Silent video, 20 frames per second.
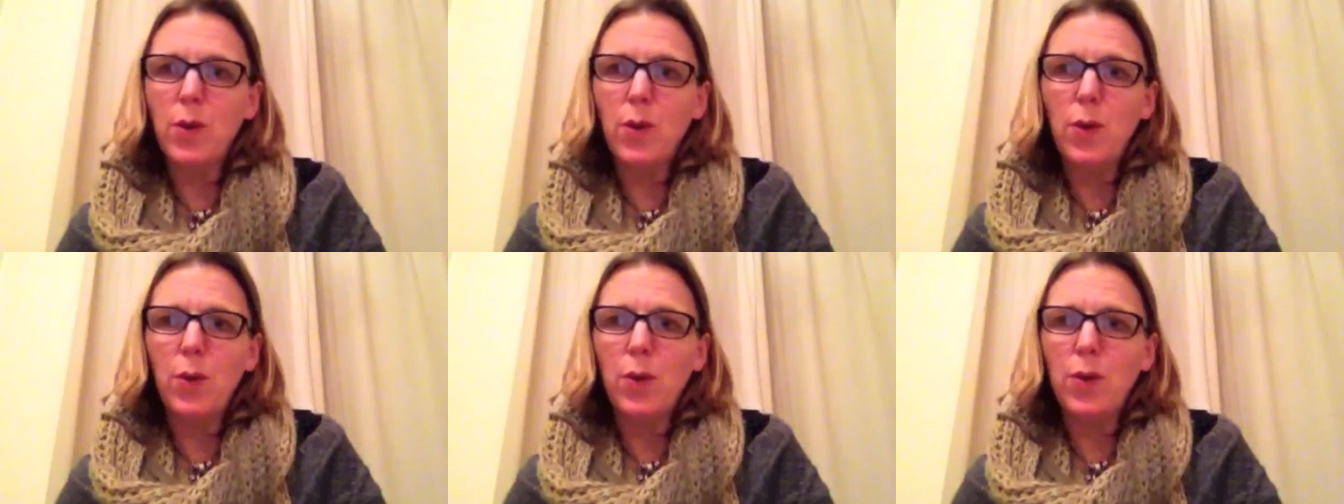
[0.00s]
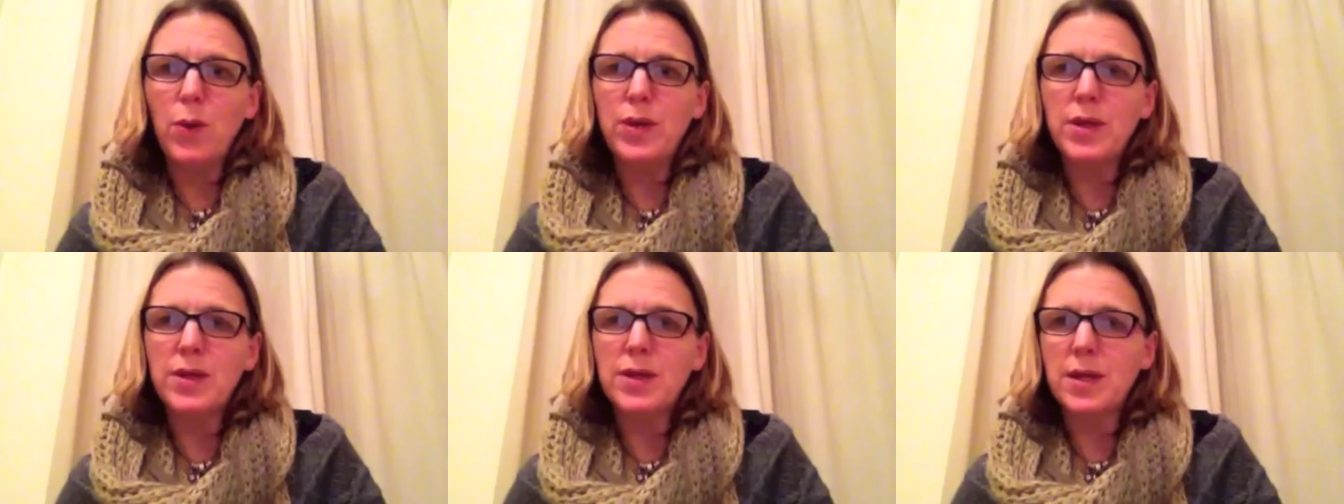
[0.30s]

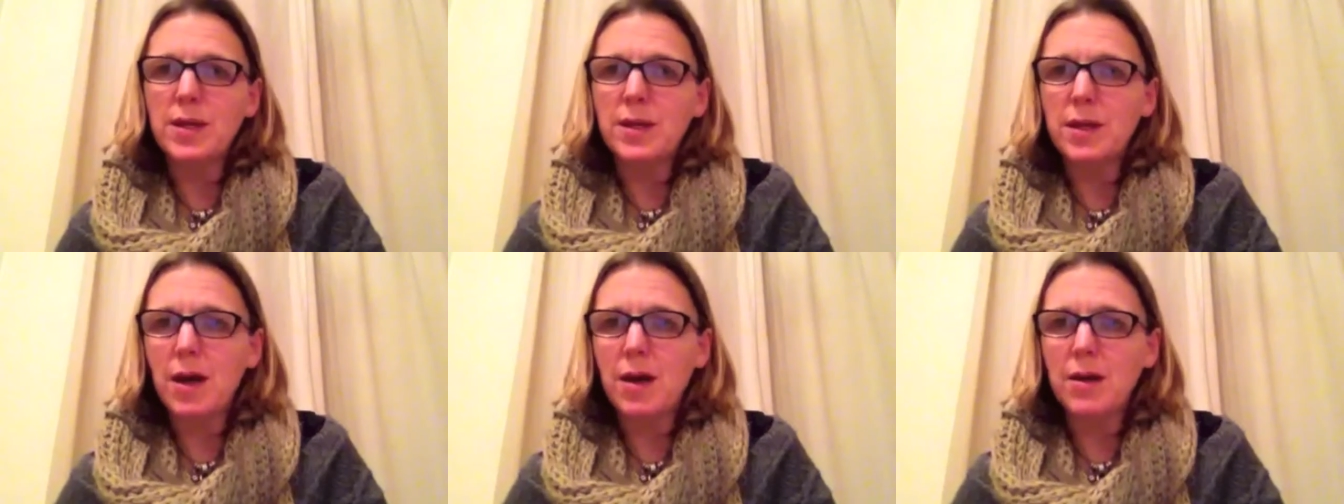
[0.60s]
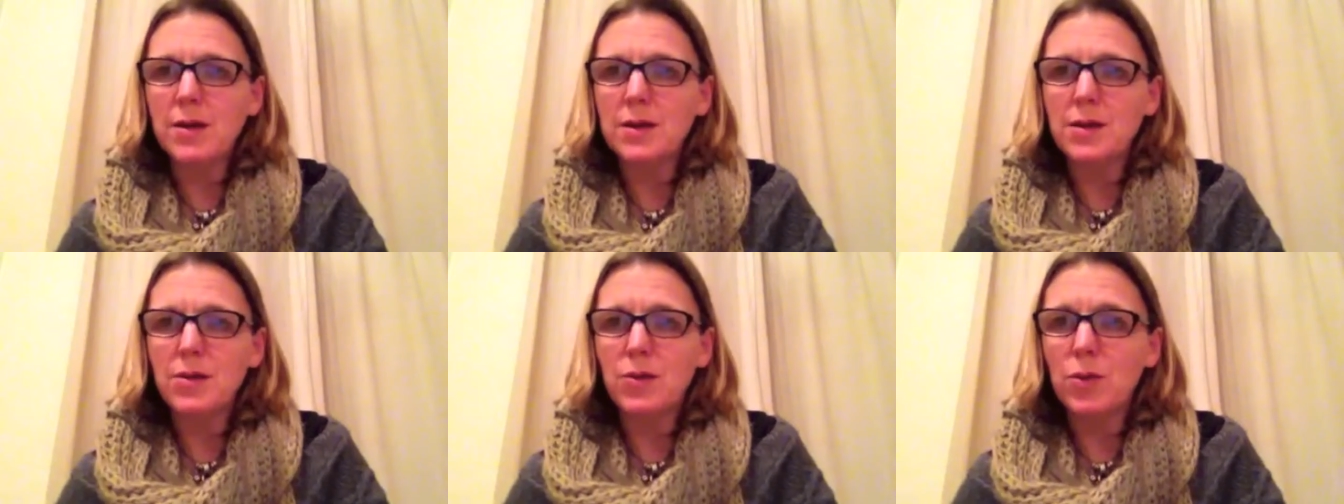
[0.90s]
or that they'll
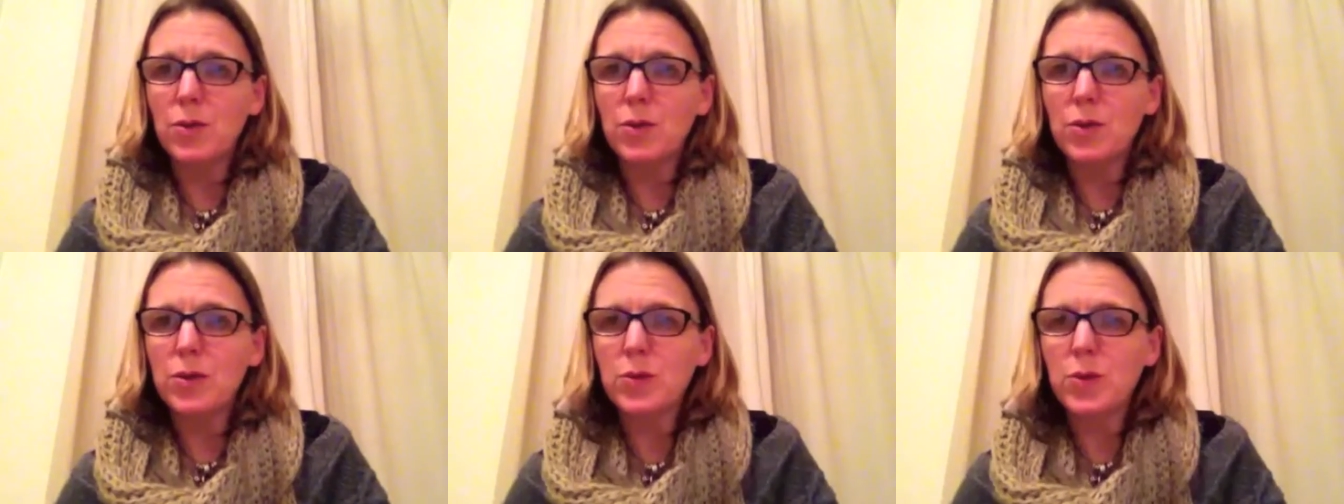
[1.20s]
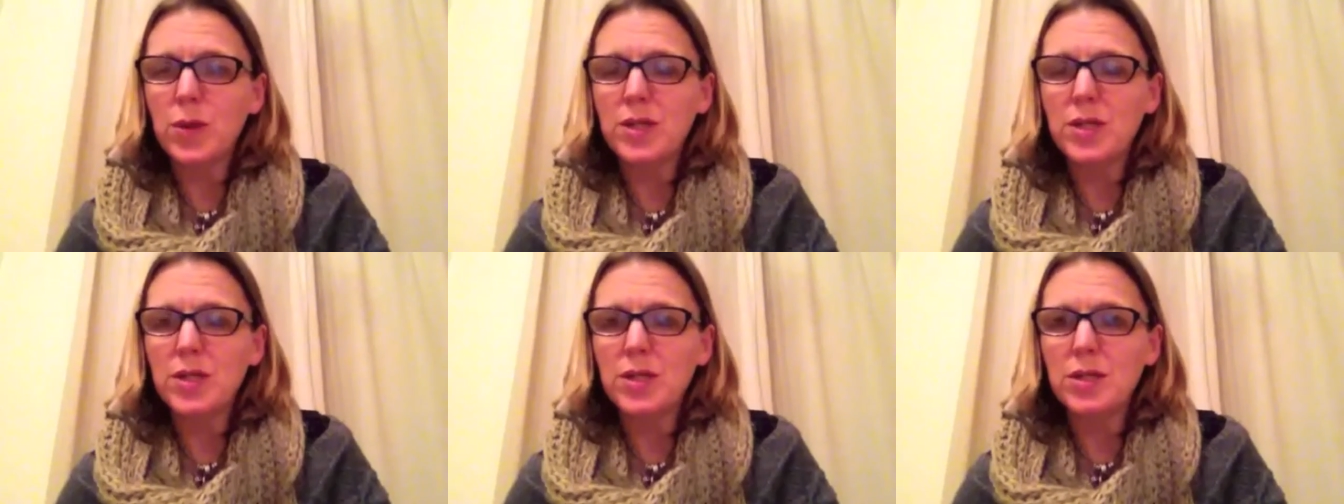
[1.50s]
ask an awkward
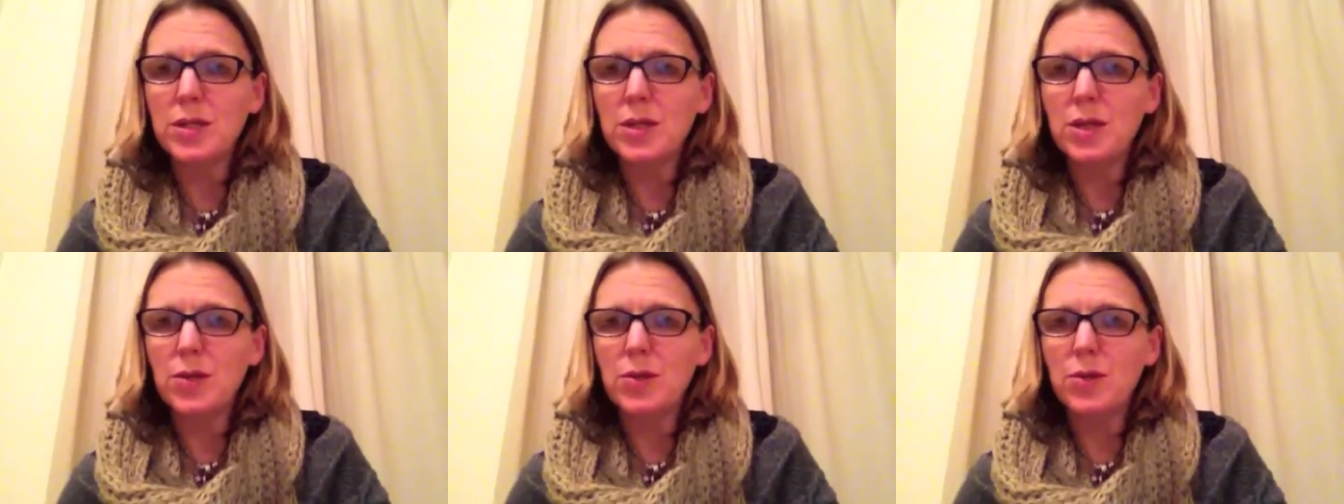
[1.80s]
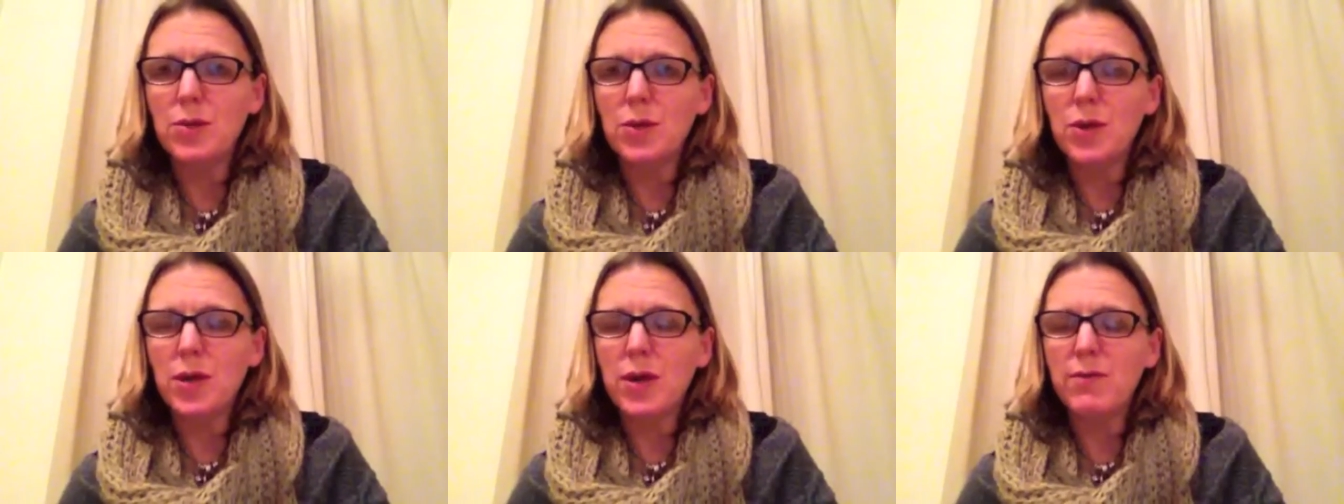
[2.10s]
question that you're
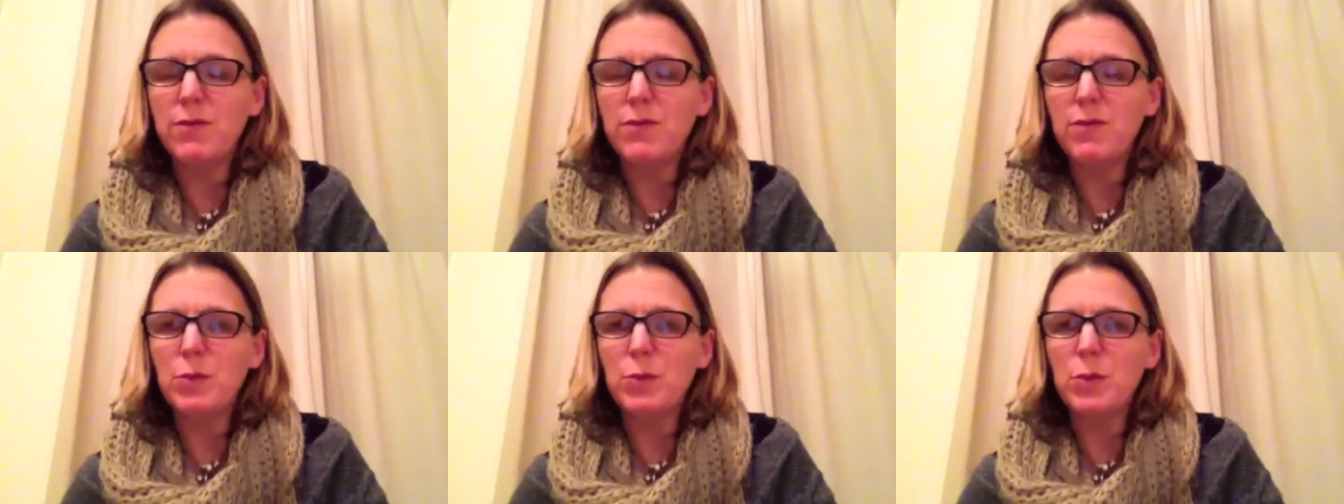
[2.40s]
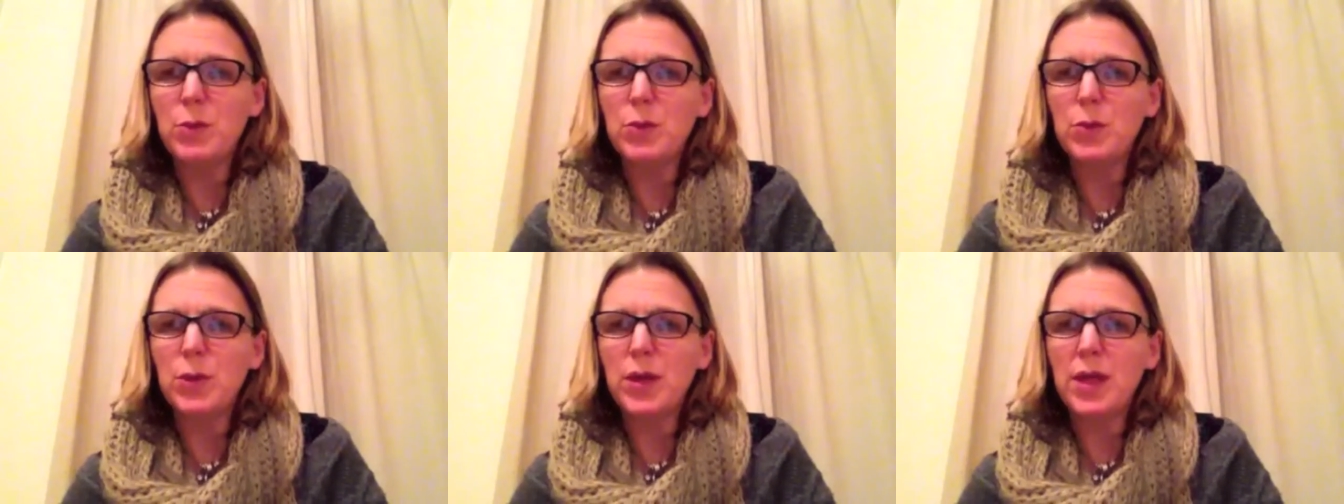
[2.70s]
not
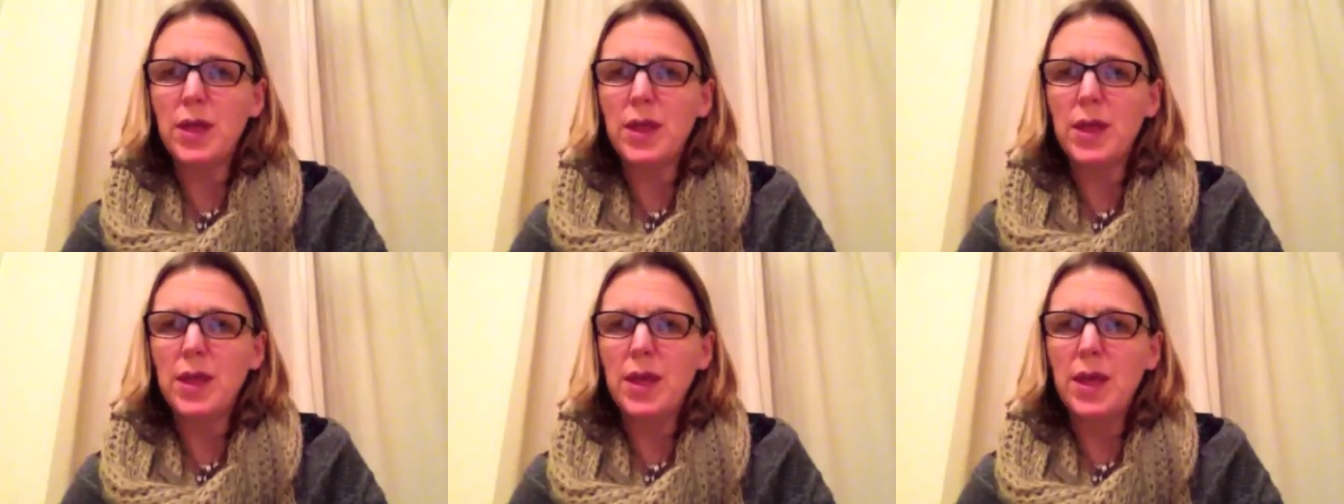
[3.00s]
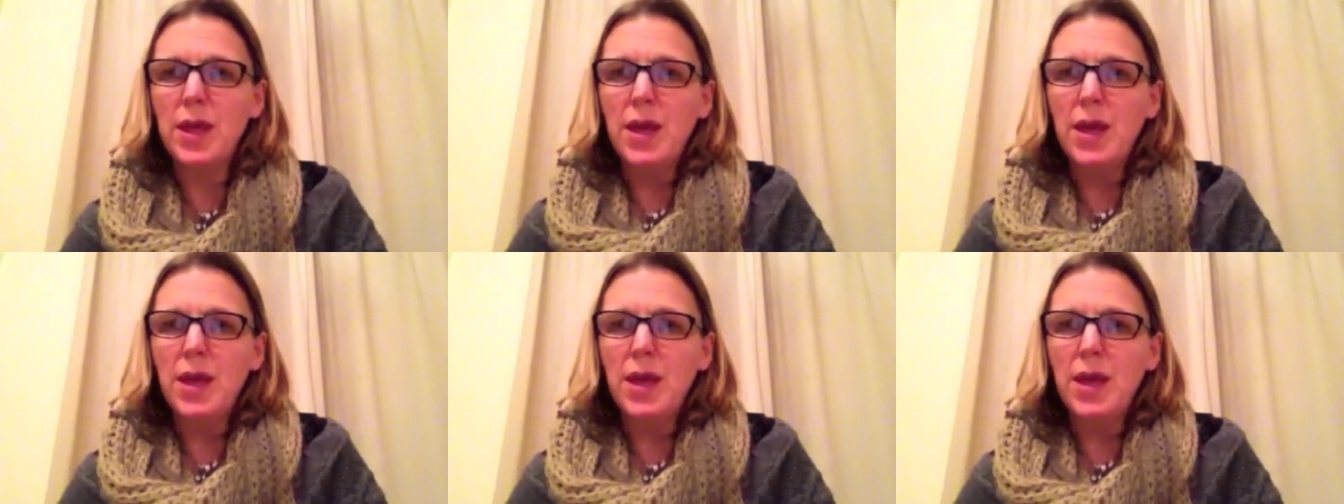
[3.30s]
comfortable with